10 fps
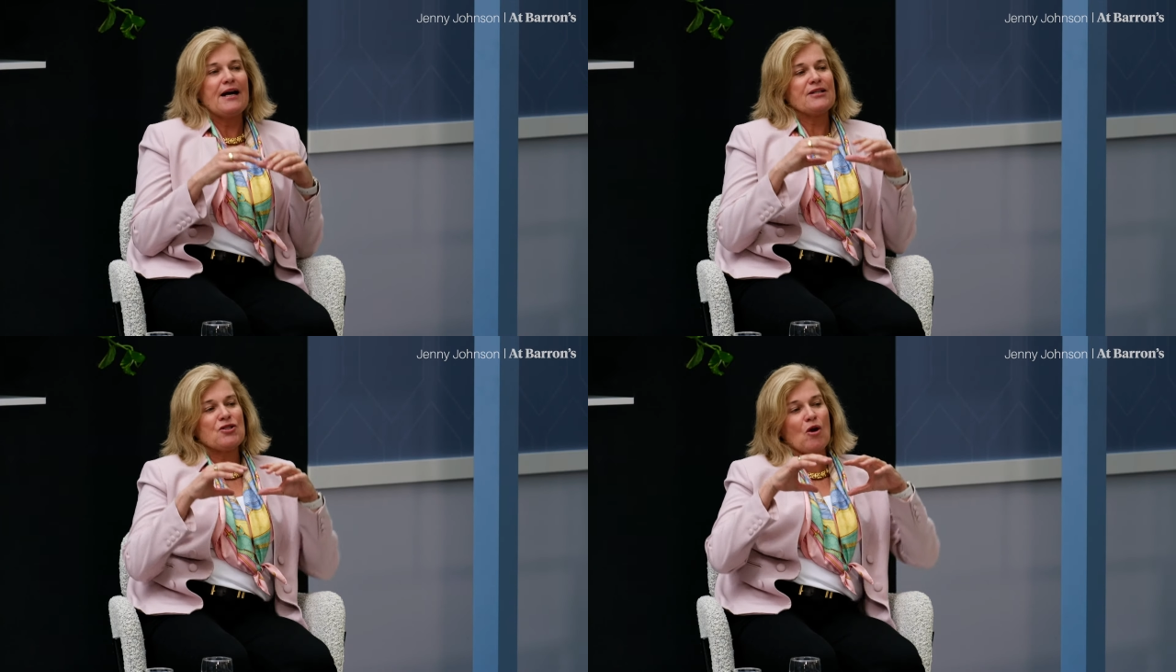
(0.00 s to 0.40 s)

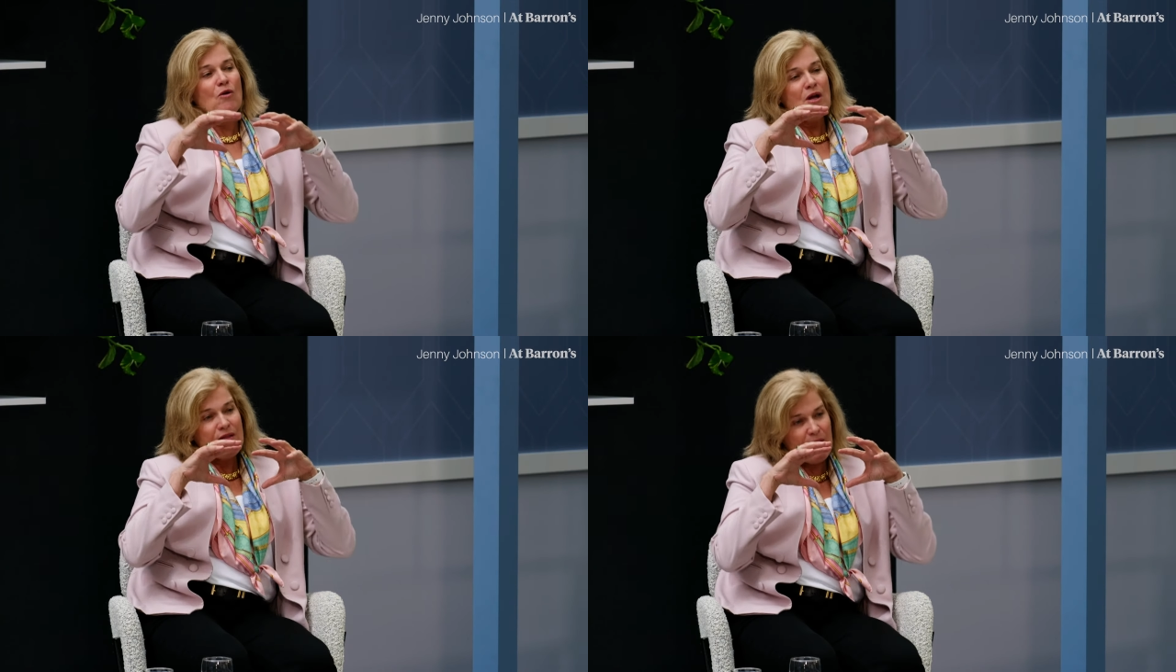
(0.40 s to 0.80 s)

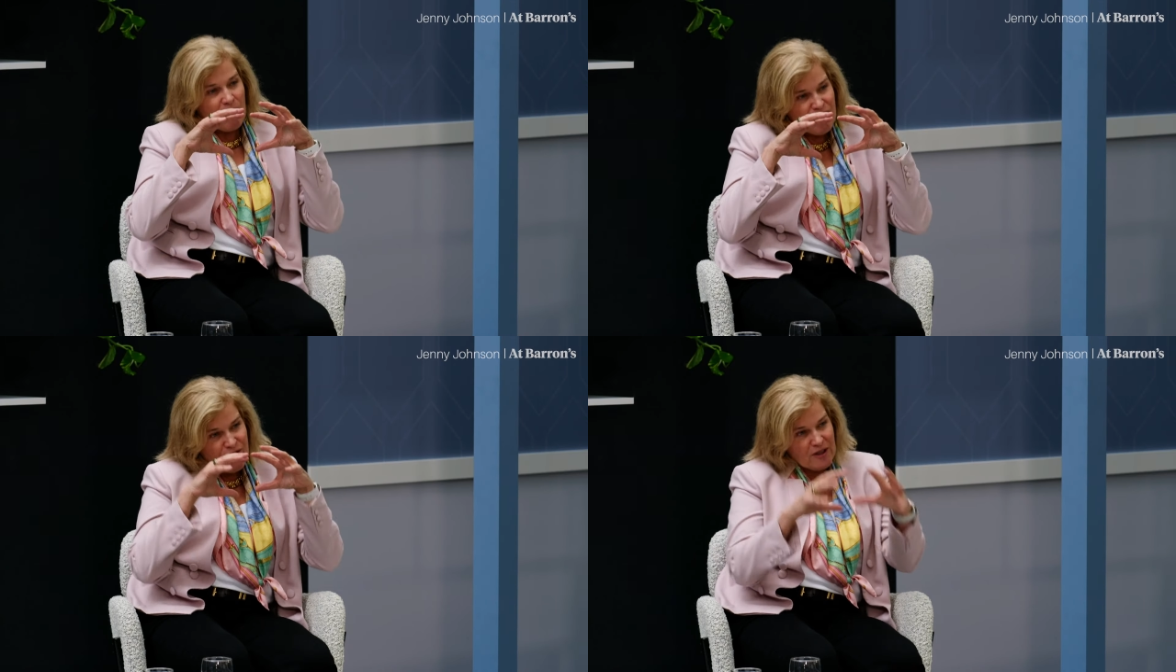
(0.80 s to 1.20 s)
So they were
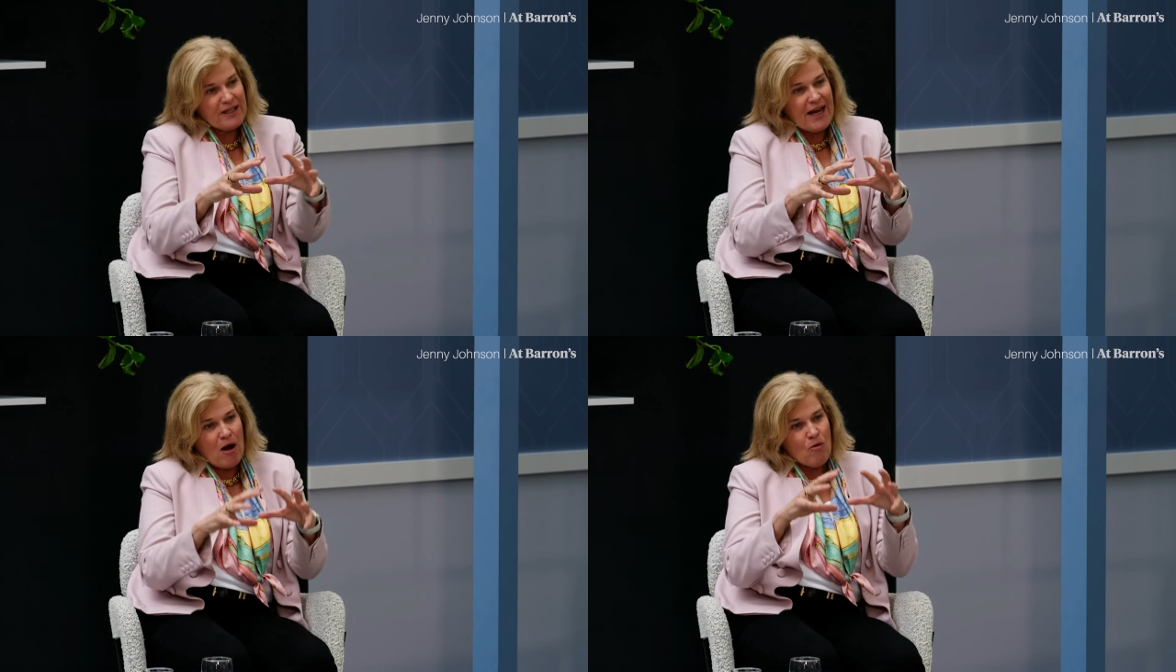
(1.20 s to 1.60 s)

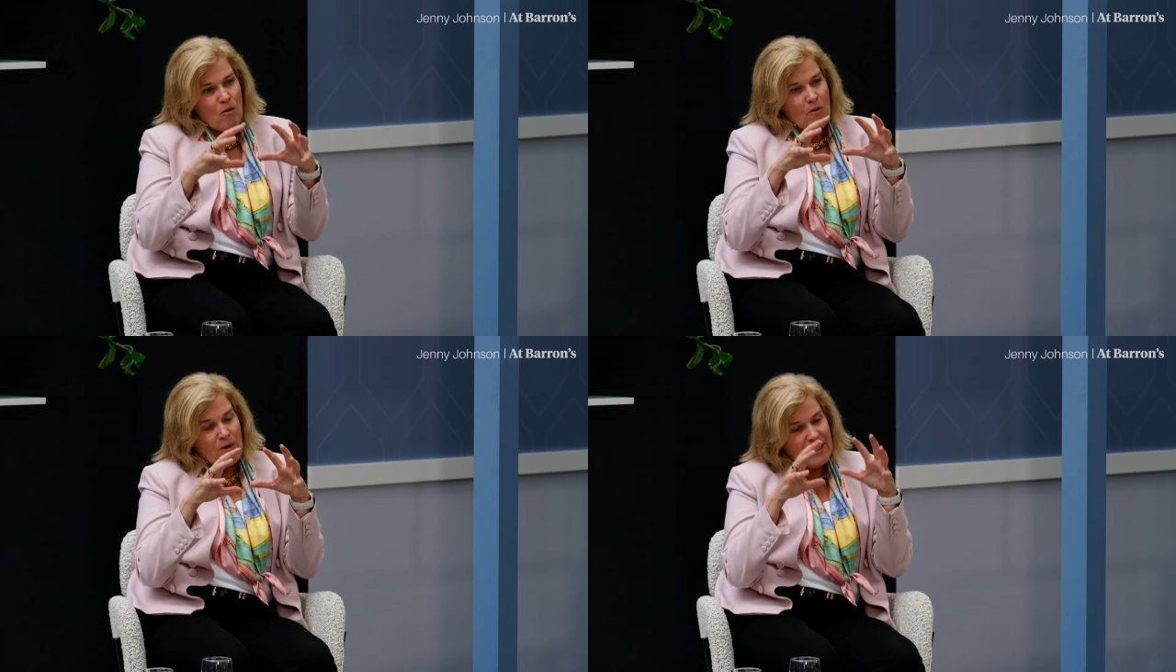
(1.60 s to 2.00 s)
filling out
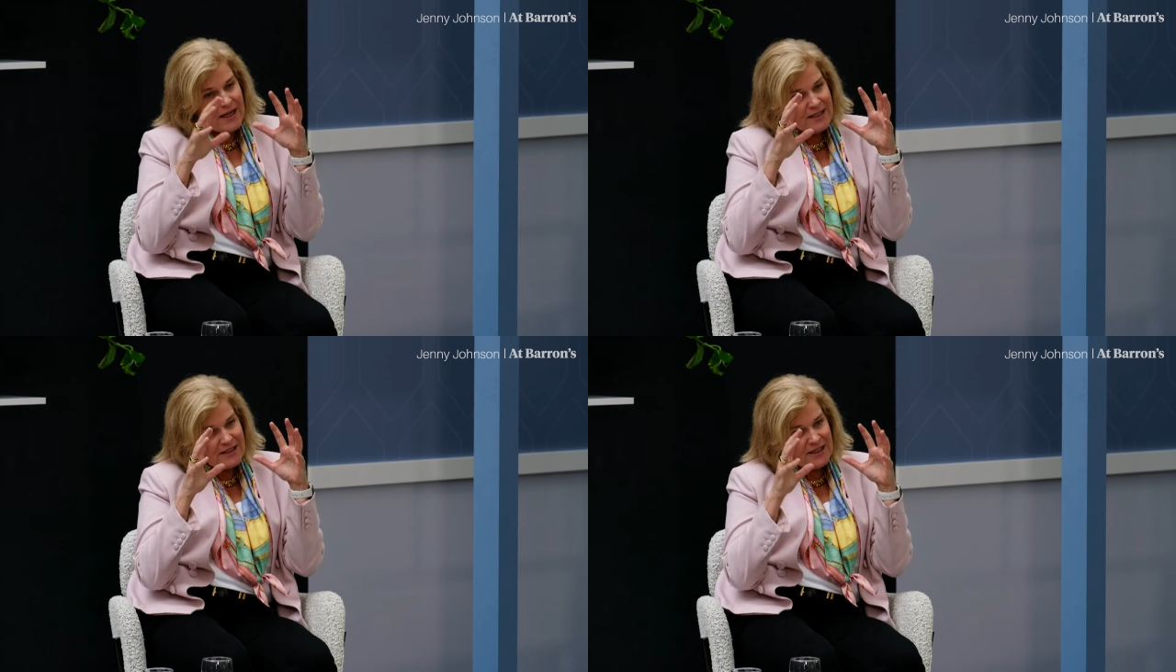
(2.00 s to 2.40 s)
what we
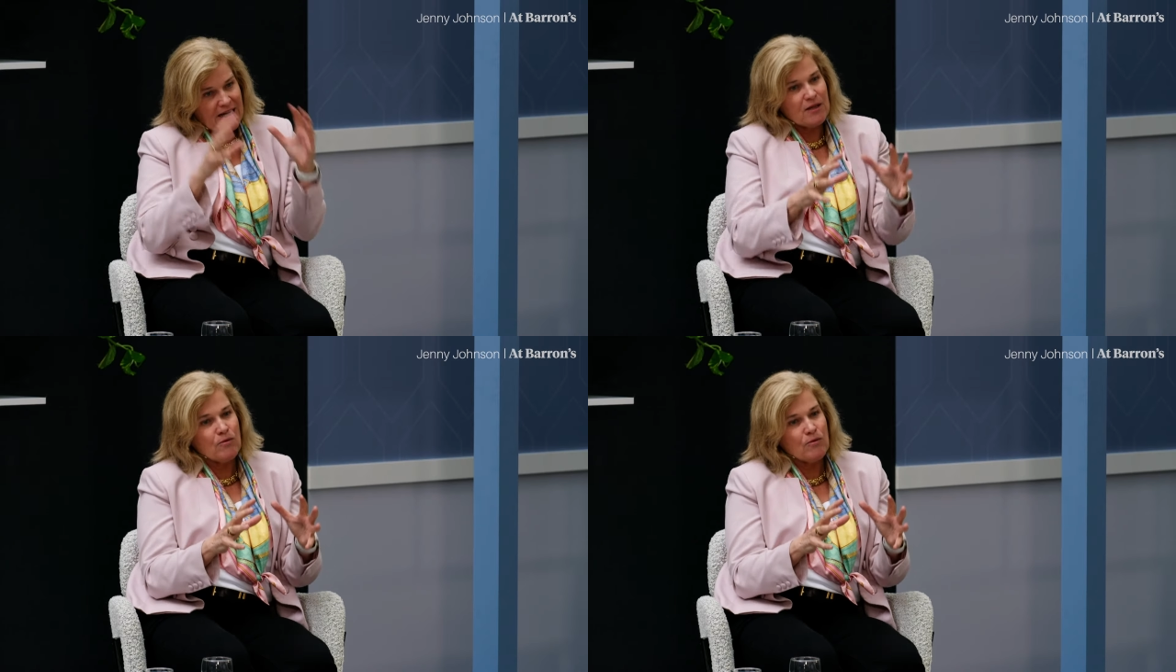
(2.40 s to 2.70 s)
had decided